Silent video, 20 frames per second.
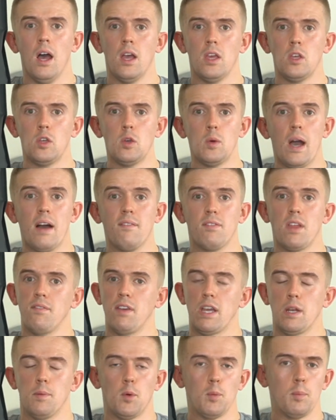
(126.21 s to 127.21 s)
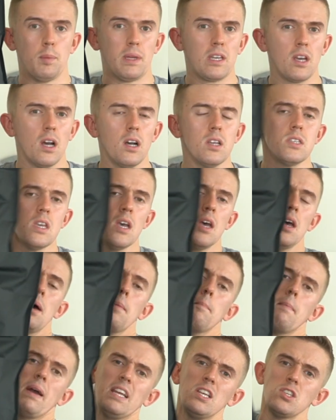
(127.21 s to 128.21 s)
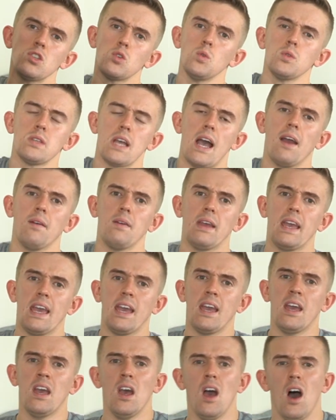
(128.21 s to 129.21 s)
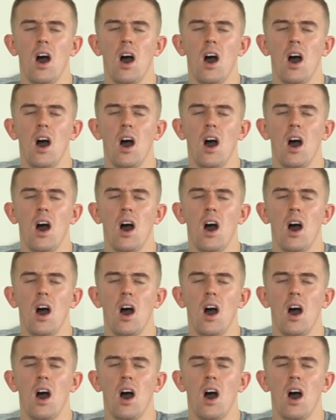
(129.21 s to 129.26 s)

you have that available, because many schools out here